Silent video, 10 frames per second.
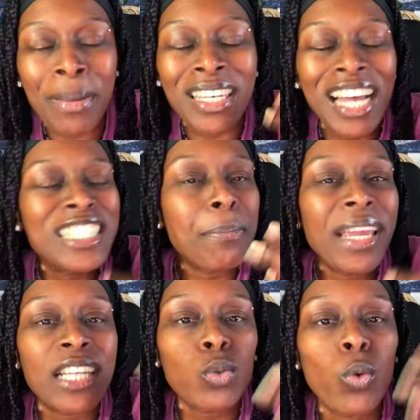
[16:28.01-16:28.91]
It doesn't
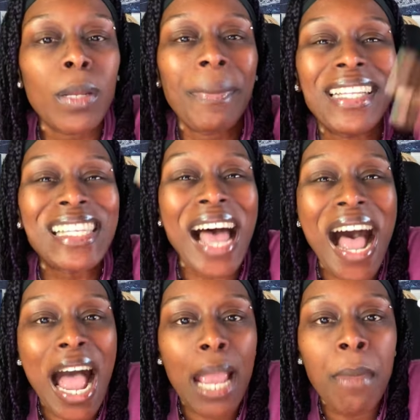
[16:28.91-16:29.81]
mean it's going to be
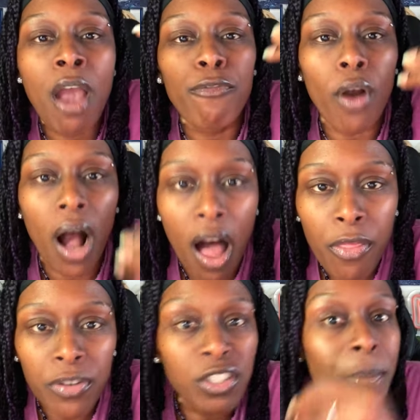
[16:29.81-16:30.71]
time for
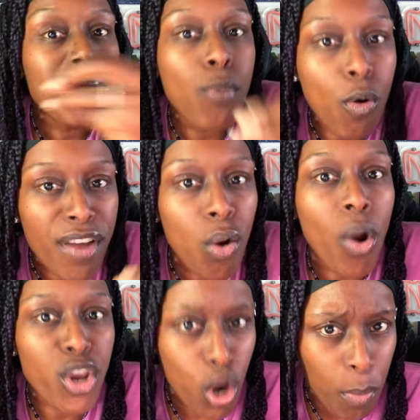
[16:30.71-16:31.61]
others to be moving
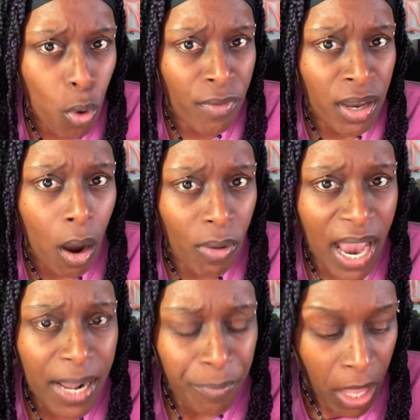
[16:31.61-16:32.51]
where you're moving,
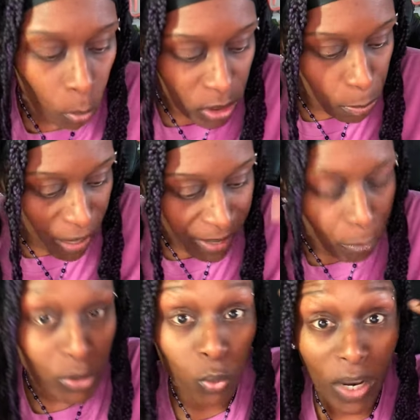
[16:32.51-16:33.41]
okay? Which bring
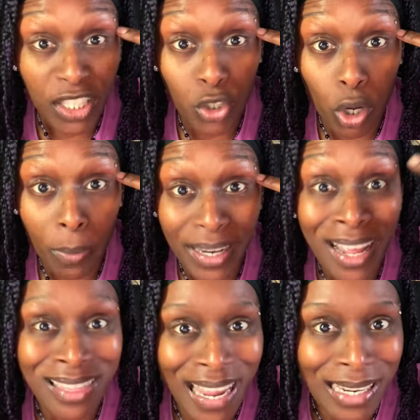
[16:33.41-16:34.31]
which what I just heard right
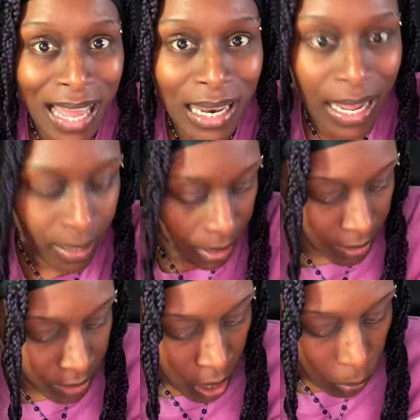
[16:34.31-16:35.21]
now, they not like
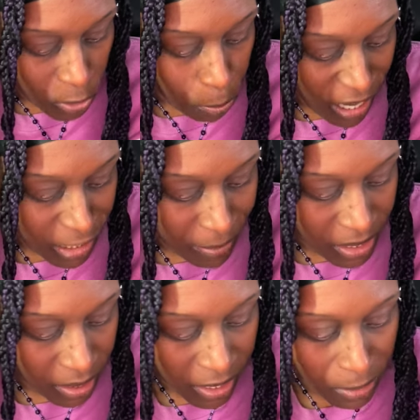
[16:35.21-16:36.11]
us. Which brings me
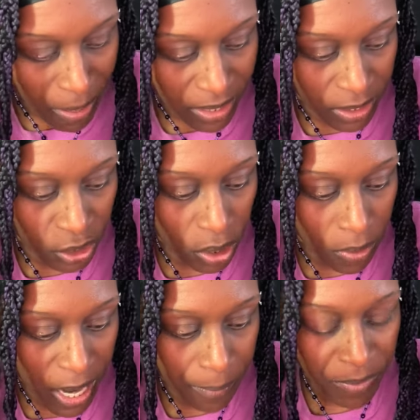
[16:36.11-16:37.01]
to this message,
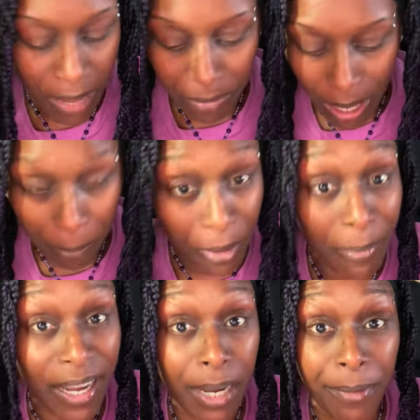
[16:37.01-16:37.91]
okay? I'm not I'm putting
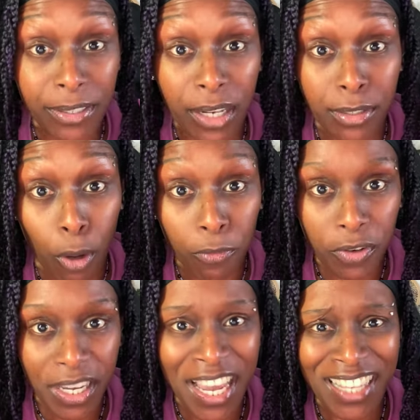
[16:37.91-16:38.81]
my hand right so I don't
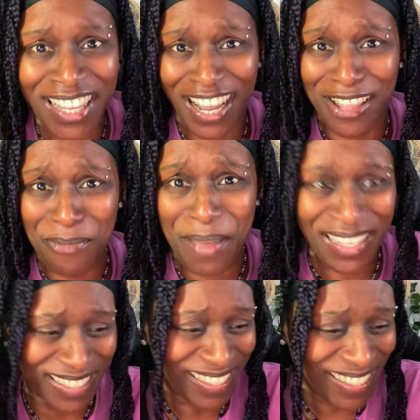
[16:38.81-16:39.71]
forget the other
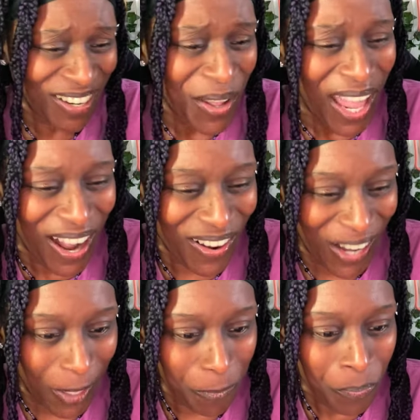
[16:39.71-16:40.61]
message.
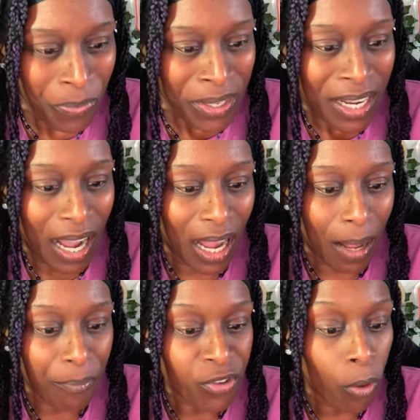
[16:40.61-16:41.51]
Okay.
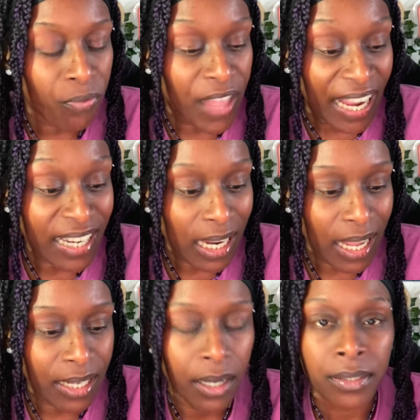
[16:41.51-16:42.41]
Um, so they not
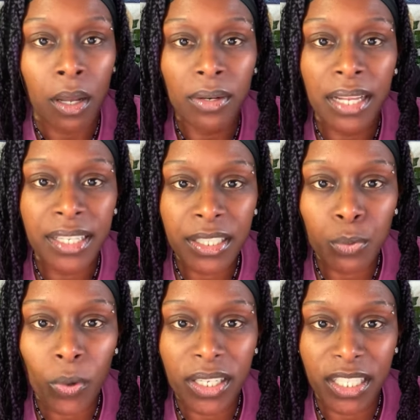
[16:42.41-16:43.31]
like us. Okay, this is
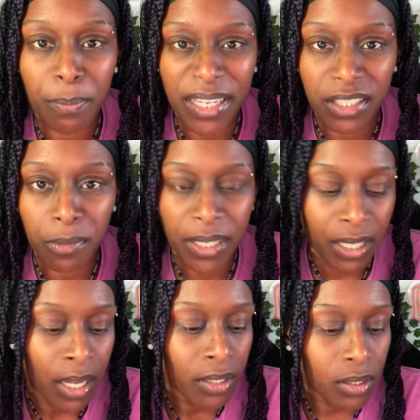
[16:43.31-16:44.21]
what this means to me.
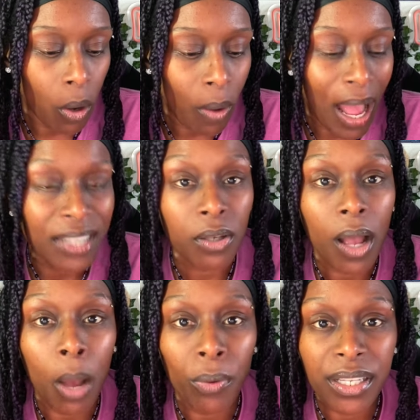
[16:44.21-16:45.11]
So I saw
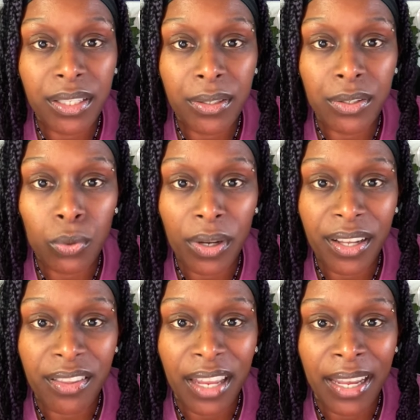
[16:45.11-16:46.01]
I went into the store the
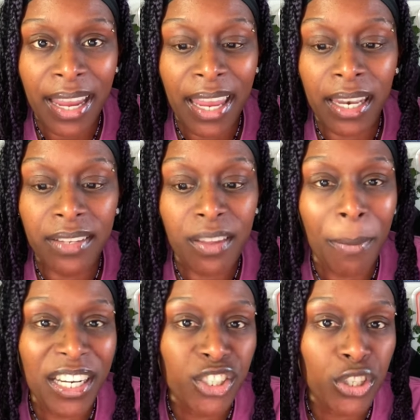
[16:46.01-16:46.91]
other day and
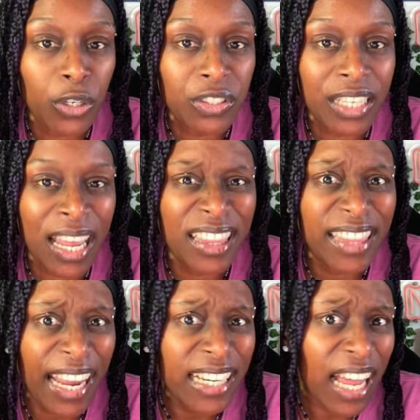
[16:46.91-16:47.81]
somebody's shirt said,
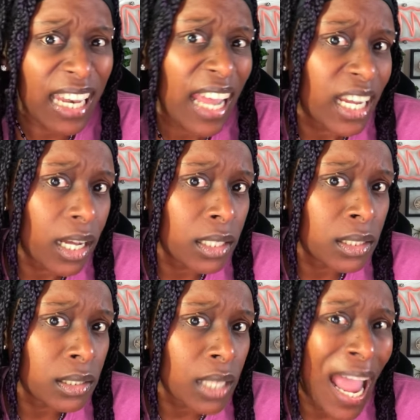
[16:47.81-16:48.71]
they not like
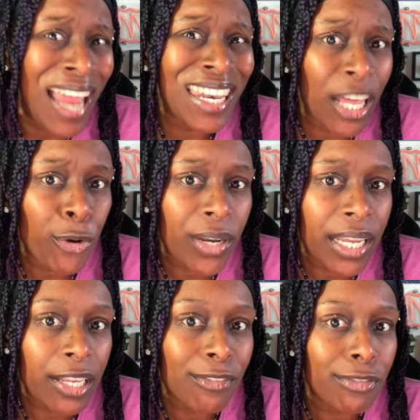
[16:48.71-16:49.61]
us. And
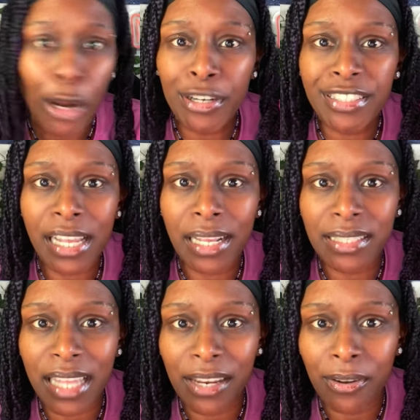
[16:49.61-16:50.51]
literally 30 seconds
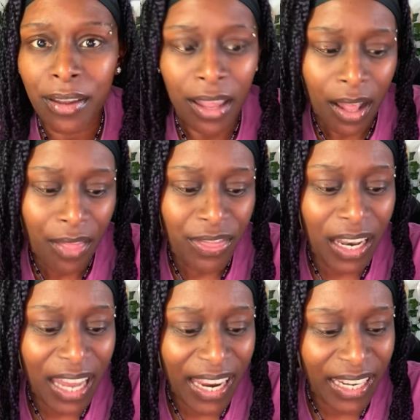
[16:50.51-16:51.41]
later, the
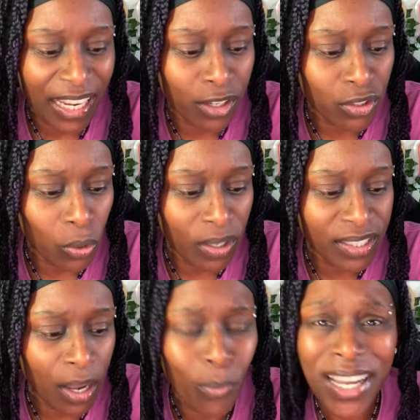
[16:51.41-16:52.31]
lady in the store
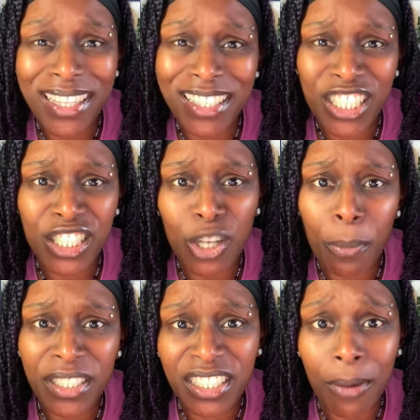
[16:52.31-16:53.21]
said, We hit the she told
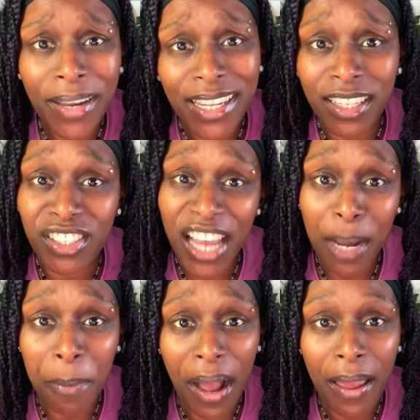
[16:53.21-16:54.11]
me, she said, we hit the
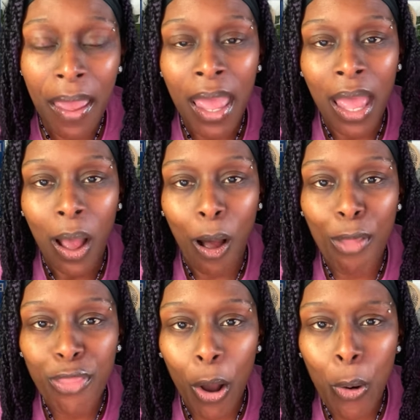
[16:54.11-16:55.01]
jackpot.
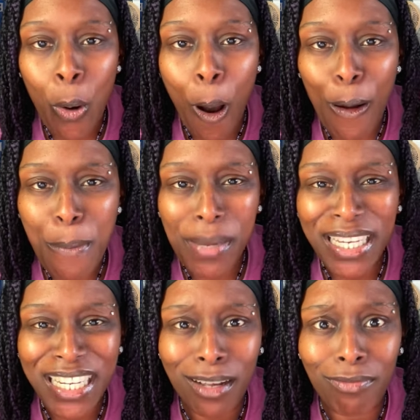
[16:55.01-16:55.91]
Although her
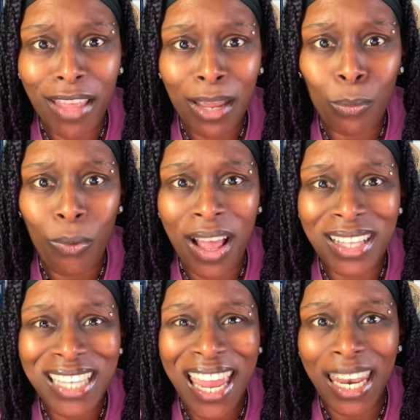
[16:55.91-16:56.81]
meaning of that
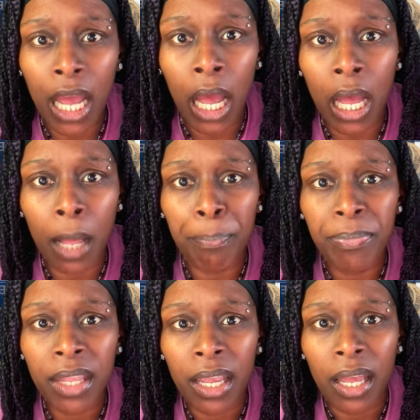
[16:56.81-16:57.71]
was at um
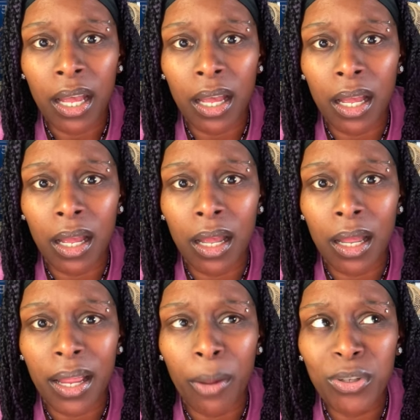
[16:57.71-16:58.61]

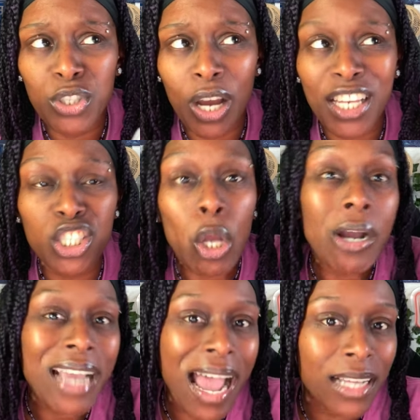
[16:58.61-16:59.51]
uh what you call it
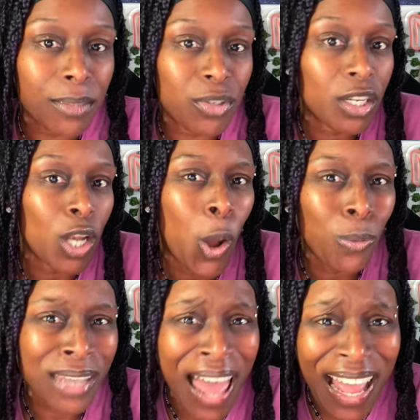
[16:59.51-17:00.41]
sarcasm to the
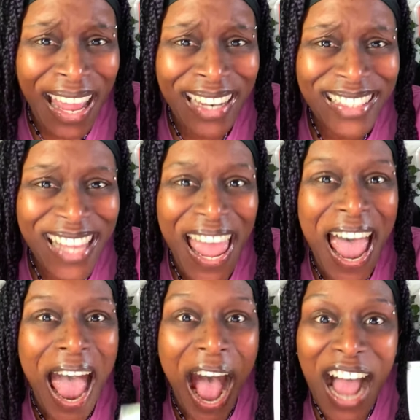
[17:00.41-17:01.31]
long lines.
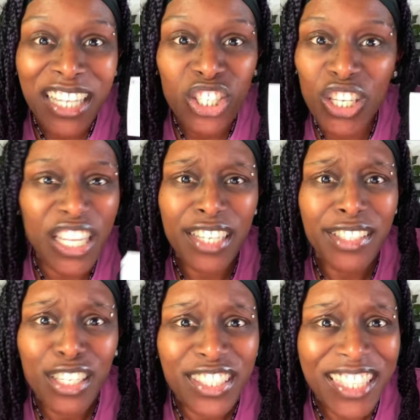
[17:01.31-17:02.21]
I t-
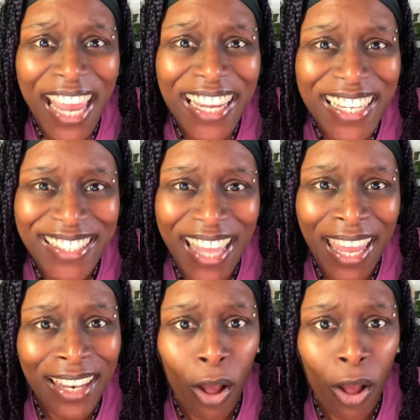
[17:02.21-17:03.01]
didn't take it as that.